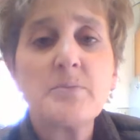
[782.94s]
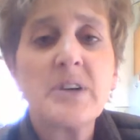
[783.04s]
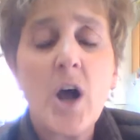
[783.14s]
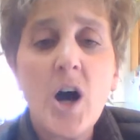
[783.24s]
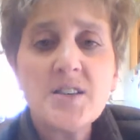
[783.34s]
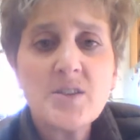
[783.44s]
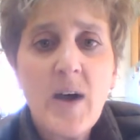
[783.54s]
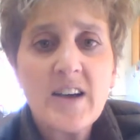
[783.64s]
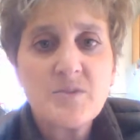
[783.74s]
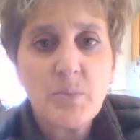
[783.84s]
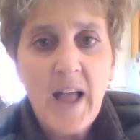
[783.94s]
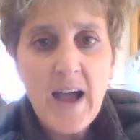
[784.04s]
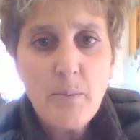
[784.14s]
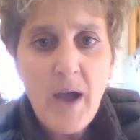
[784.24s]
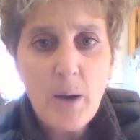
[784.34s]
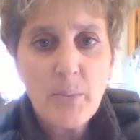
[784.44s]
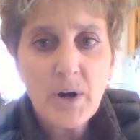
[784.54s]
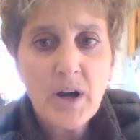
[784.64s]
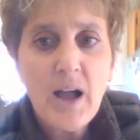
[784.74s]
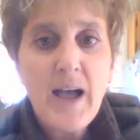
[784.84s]
but it also has black
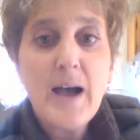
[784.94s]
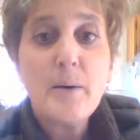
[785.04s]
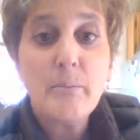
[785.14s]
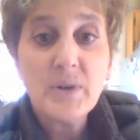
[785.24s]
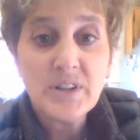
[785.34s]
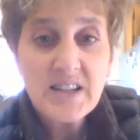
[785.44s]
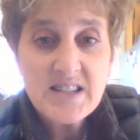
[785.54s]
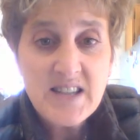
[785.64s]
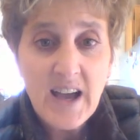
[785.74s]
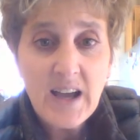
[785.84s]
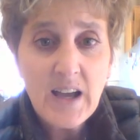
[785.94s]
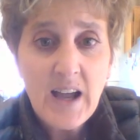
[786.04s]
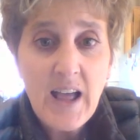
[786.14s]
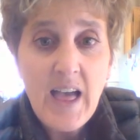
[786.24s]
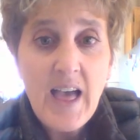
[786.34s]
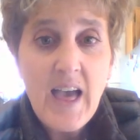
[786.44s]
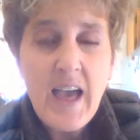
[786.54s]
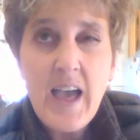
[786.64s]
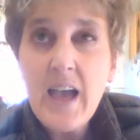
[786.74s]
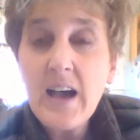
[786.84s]
pepper, melissa,
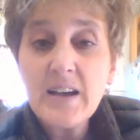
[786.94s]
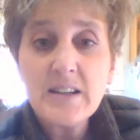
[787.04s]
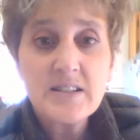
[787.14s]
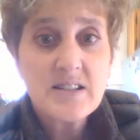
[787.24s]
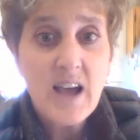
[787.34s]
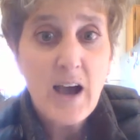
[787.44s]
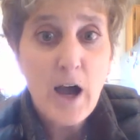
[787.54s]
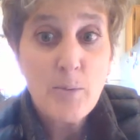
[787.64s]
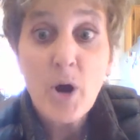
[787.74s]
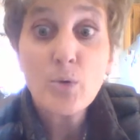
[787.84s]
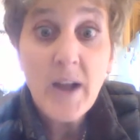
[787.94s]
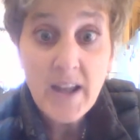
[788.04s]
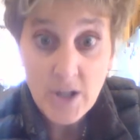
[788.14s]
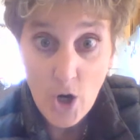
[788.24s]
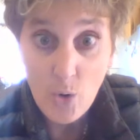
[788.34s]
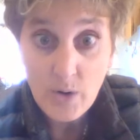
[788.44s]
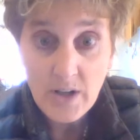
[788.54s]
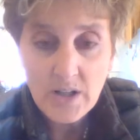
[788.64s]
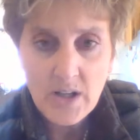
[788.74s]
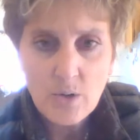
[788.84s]
and oregano
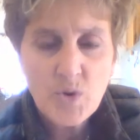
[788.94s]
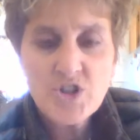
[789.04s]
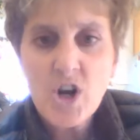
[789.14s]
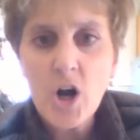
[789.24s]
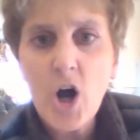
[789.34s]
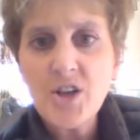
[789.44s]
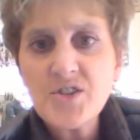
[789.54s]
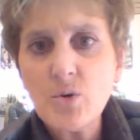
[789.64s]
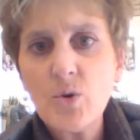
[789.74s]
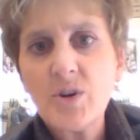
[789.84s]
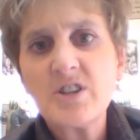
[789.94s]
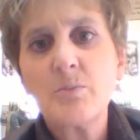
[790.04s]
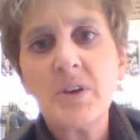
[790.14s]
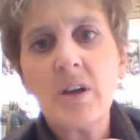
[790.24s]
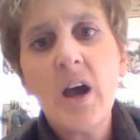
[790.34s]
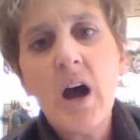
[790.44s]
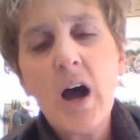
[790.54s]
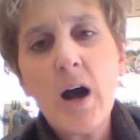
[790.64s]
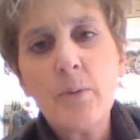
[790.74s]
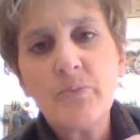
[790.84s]
in it, which are also going to be
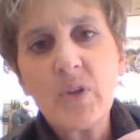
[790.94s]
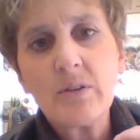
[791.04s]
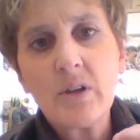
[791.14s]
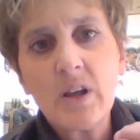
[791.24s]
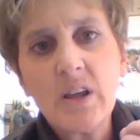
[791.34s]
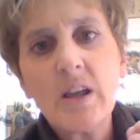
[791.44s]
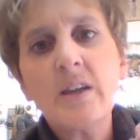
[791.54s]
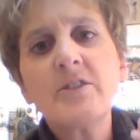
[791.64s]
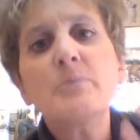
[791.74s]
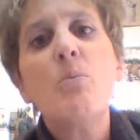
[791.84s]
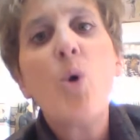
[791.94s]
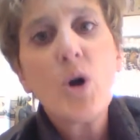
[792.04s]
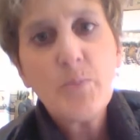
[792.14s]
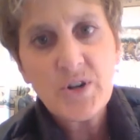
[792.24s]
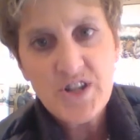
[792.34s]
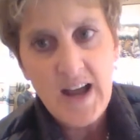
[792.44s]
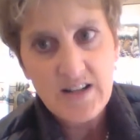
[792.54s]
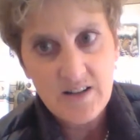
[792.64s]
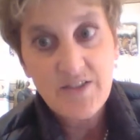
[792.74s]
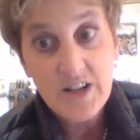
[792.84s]
even more
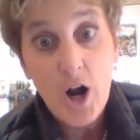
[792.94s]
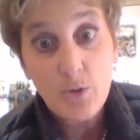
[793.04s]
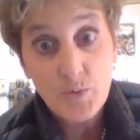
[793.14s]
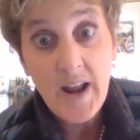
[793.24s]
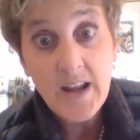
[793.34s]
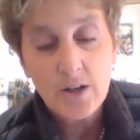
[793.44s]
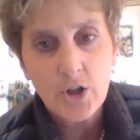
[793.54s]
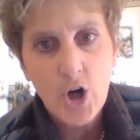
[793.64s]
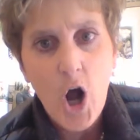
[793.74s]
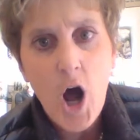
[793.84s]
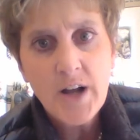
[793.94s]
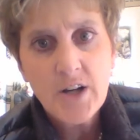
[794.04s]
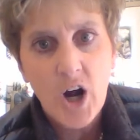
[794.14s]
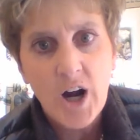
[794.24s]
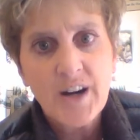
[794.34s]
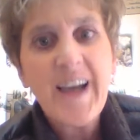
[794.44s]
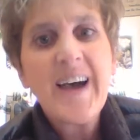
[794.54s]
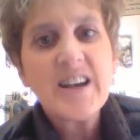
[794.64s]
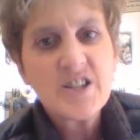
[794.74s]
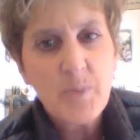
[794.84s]
protective than our regular On Guard,
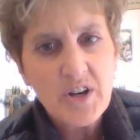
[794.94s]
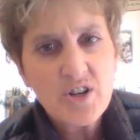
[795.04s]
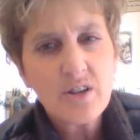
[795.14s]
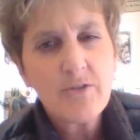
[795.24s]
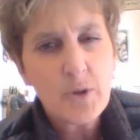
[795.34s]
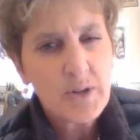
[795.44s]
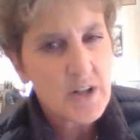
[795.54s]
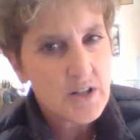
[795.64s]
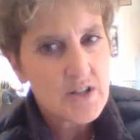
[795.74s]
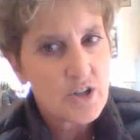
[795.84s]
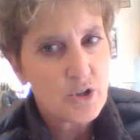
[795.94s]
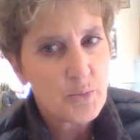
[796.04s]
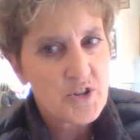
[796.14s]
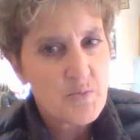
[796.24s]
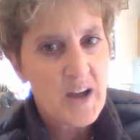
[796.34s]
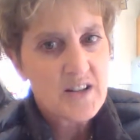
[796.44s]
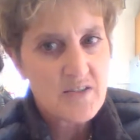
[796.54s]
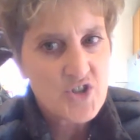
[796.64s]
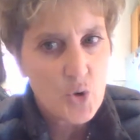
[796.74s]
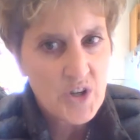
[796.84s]
especially from an internal perspective.
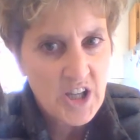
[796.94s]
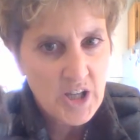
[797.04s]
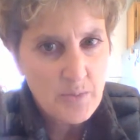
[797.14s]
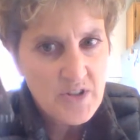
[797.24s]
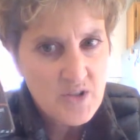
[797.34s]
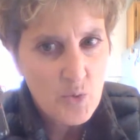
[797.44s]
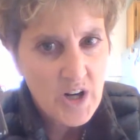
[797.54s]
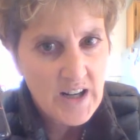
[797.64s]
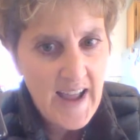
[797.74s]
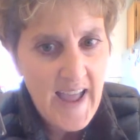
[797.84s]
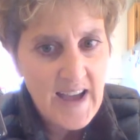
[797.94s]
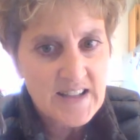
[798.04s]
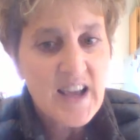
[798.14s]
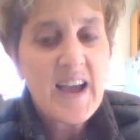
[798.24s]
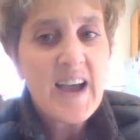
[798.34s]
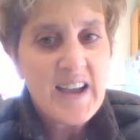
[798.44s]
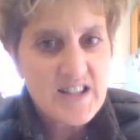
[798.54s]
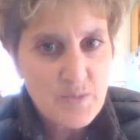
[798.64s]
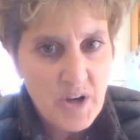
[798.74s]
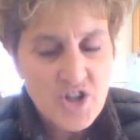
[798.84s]
So keep this one on hand,
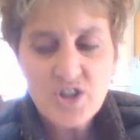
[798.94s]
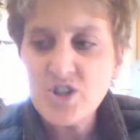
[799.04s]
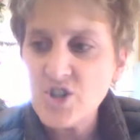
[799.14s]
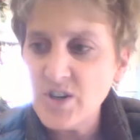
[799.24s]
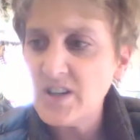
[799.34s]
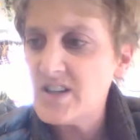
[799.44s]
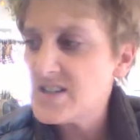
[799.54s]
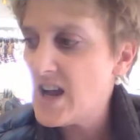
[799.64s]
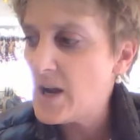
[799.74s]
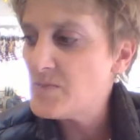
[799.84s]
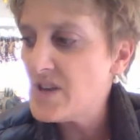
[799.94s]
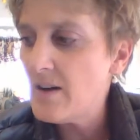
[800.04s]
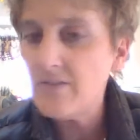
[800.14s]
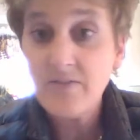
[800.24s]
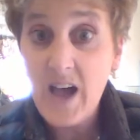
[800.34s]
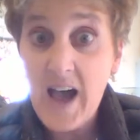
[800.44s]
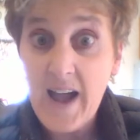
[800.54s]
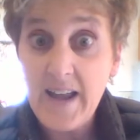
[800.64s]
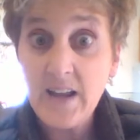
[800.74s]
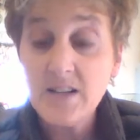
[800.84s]
especially during these times of
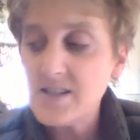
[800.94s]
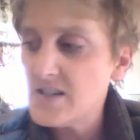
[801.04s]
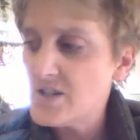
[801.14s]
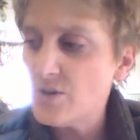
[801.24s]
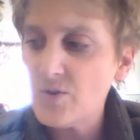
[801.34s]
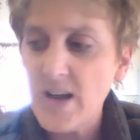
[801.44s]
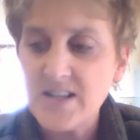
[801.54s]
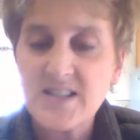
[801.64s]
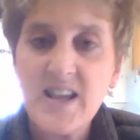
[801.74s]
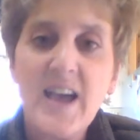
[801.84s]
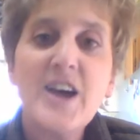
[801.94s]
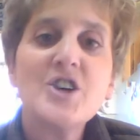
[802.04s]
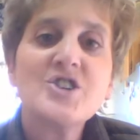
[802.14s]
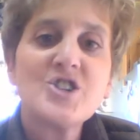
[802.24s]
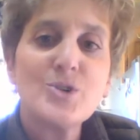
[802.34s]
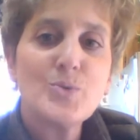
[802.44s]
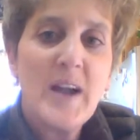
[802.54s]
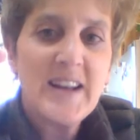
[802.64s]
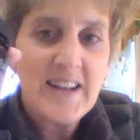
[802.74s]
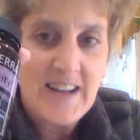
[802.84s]
high seasonal threats.
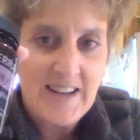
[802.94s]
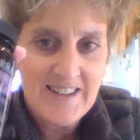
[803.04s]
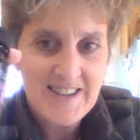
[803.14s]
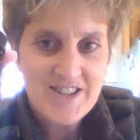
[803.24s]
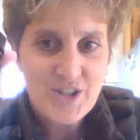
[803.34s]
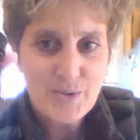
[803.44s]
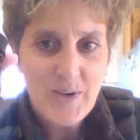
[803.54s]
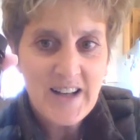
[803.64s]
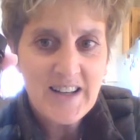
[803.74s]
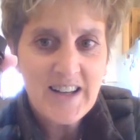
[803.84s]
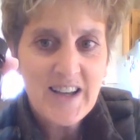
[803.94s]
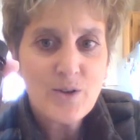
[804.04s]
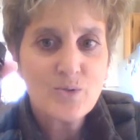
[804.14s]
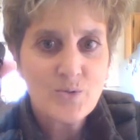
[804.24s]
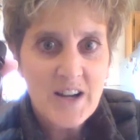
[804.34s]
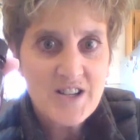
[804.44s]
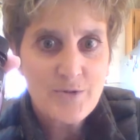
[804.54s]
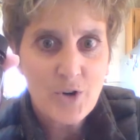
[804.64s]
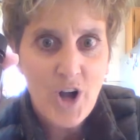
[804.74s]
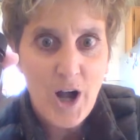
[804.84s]
Serenity
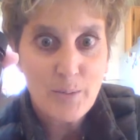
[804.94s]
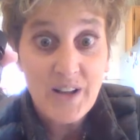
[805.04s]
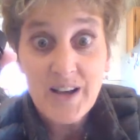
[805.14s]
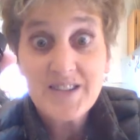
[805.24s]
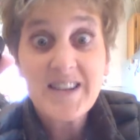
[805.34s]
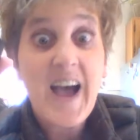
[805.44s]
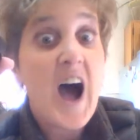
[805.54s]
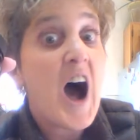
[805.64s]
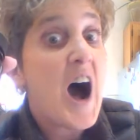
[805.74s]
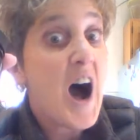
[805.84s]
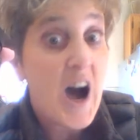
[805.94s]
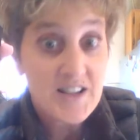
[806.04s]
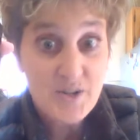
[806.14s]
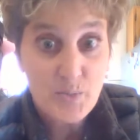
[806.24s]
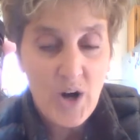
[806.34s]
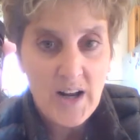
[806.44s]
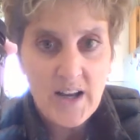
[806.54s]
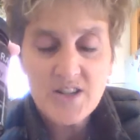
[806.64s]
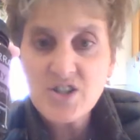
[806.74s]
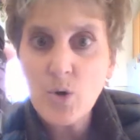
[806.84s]
Restful Complex. Awesome
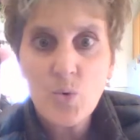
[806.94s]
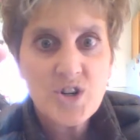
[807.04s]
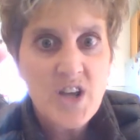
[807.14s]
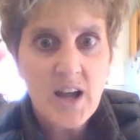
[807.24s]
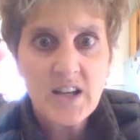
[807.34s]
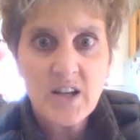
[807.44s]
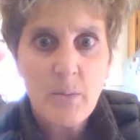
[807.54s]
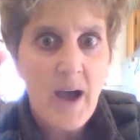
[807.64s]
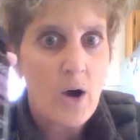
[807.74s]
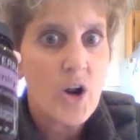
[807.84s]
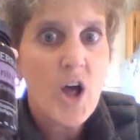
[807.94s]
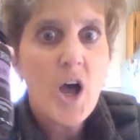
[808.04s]
product. So we're talking about